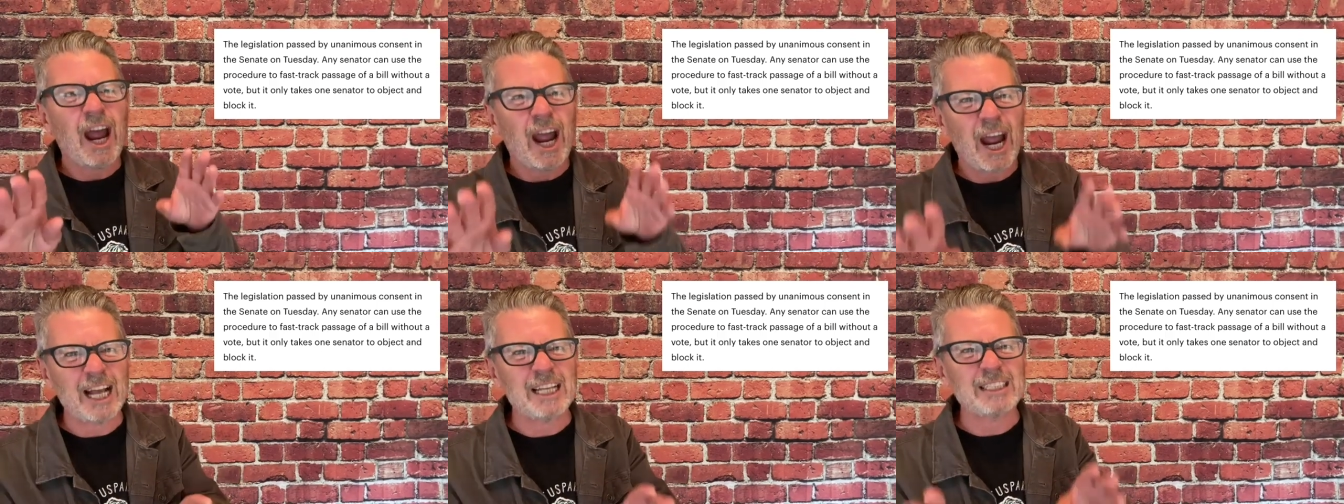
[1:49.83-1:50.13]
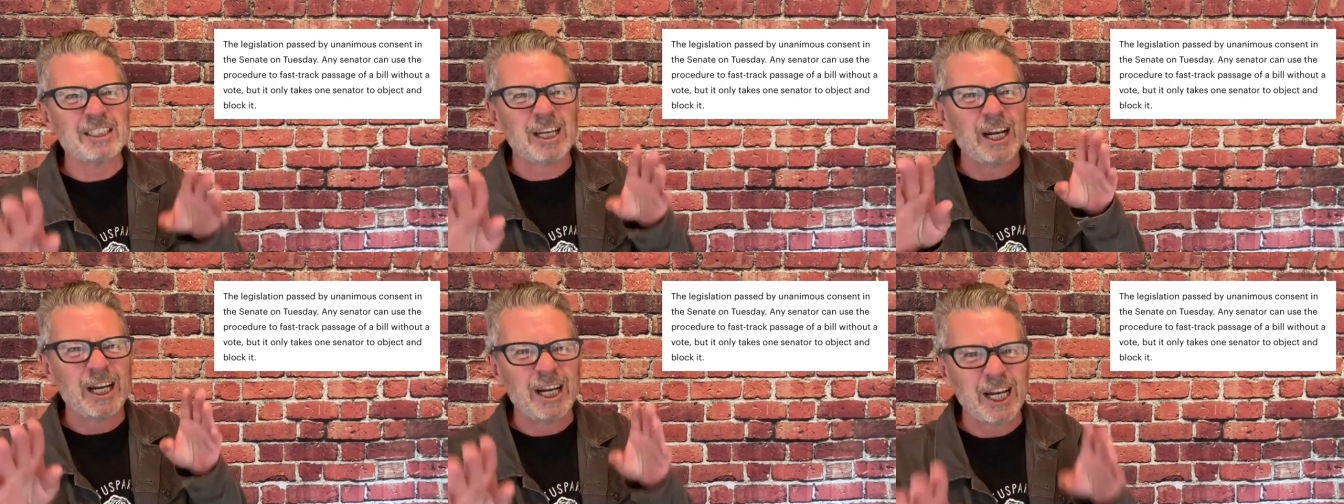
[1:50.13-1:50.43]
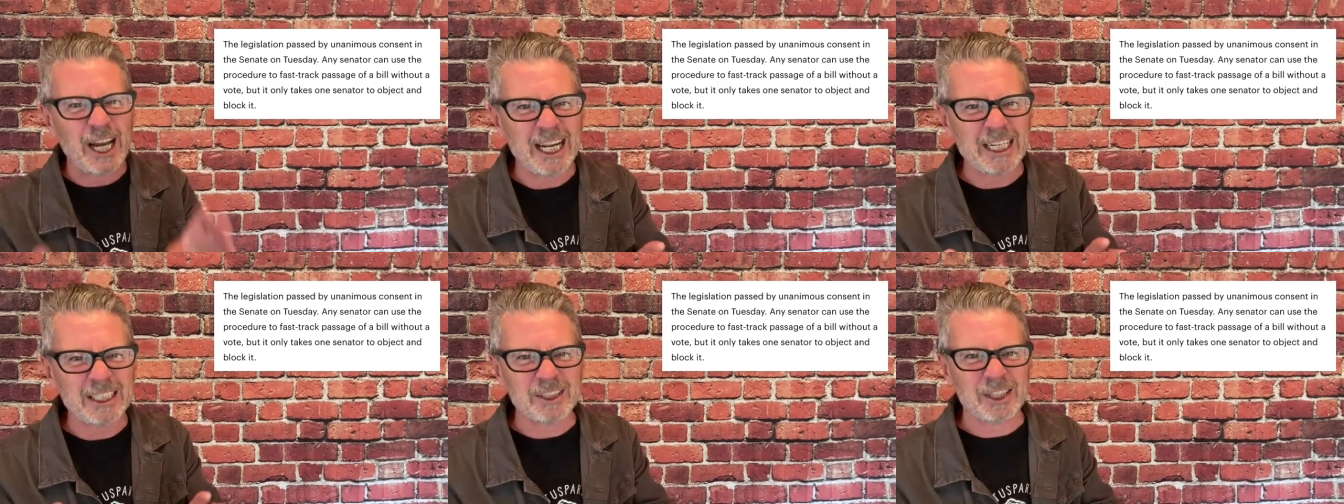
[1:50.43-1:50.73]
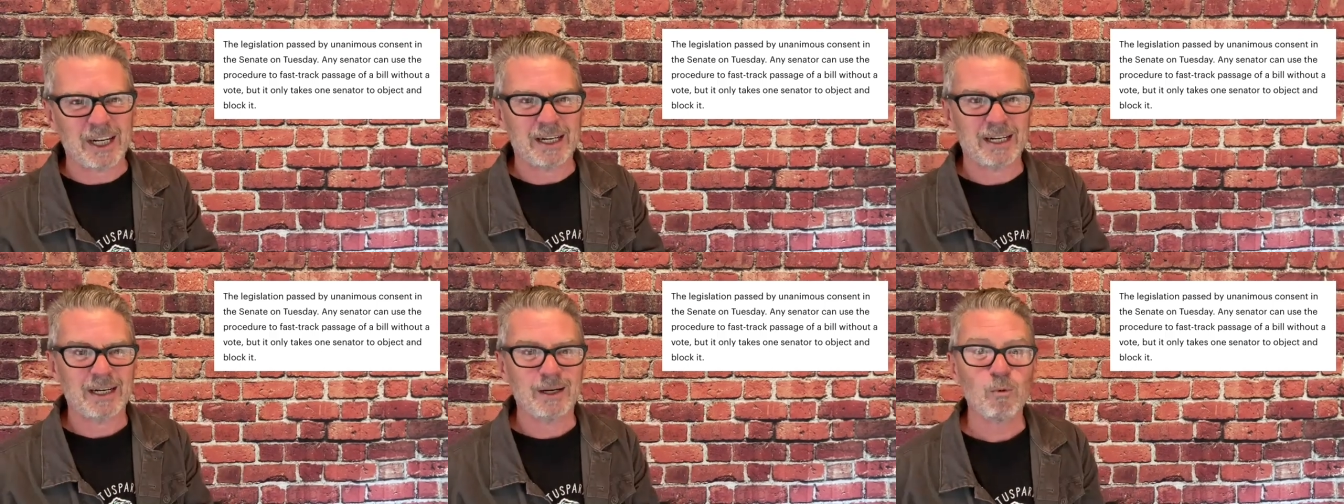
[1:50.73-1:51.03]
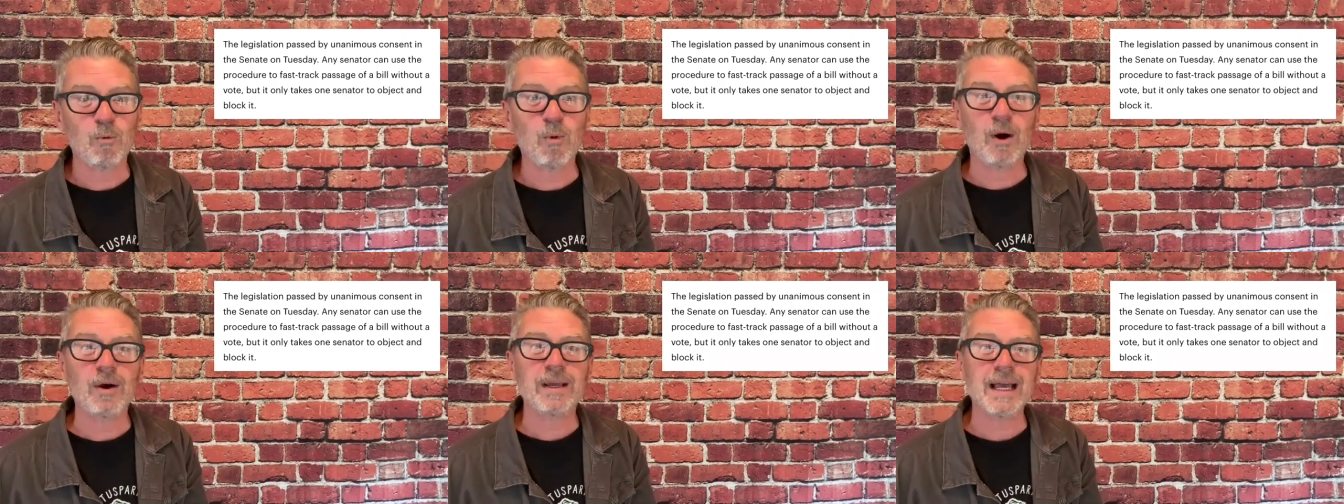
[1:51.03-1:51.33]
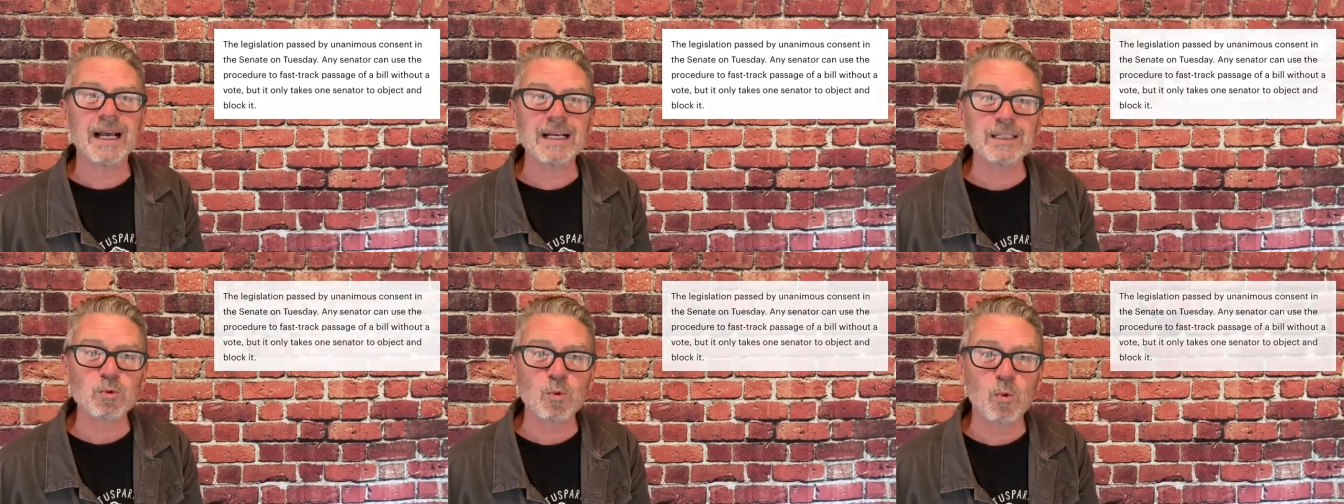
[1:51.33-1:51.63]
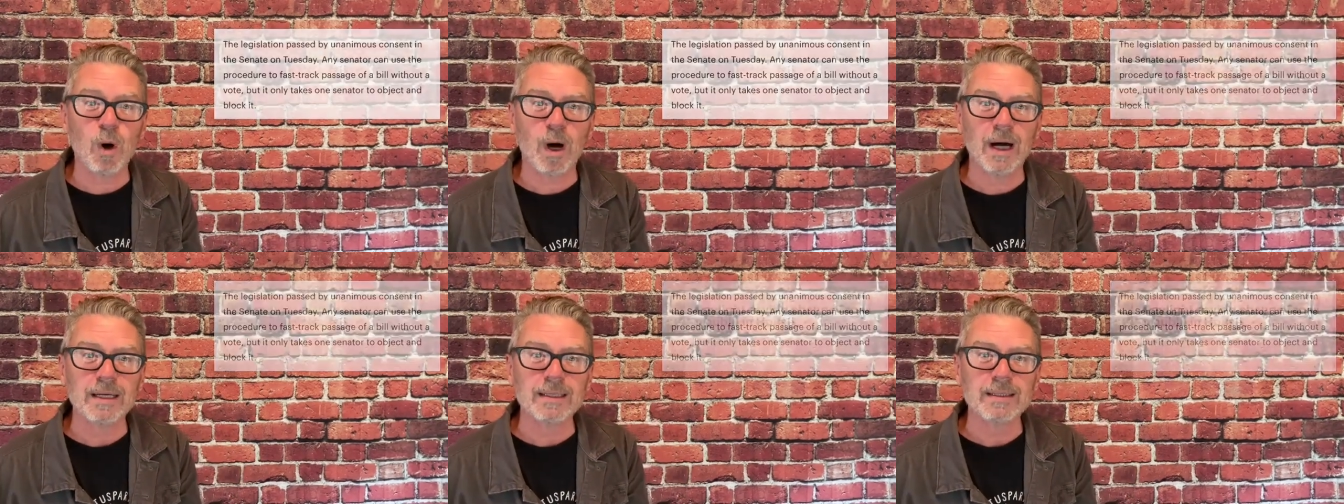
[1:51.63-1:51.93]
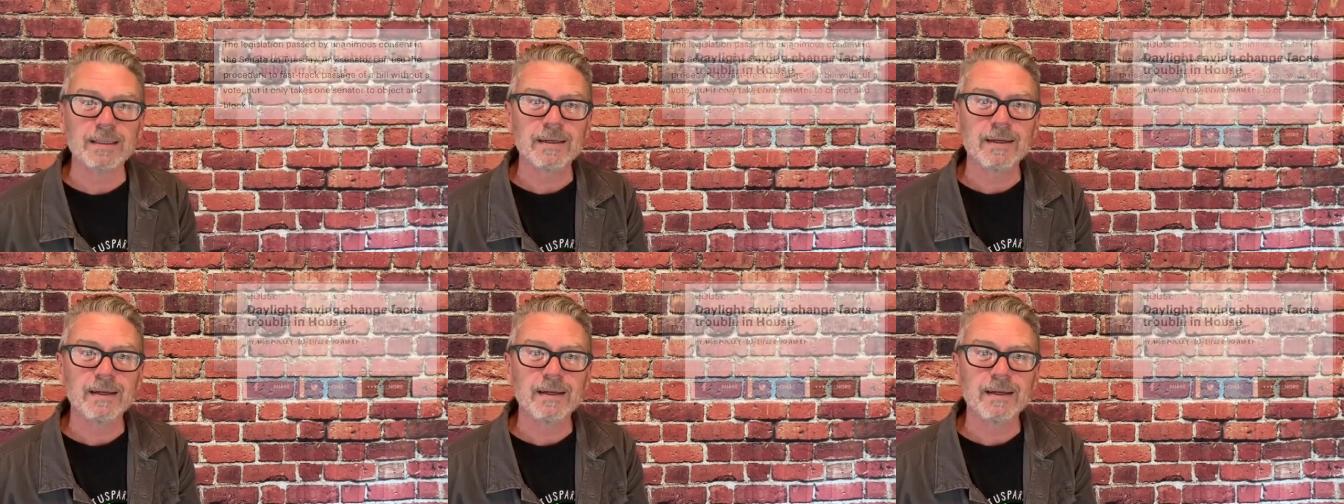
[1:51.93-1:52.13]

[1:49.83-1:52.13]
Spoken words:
as a nation. Well, guess what?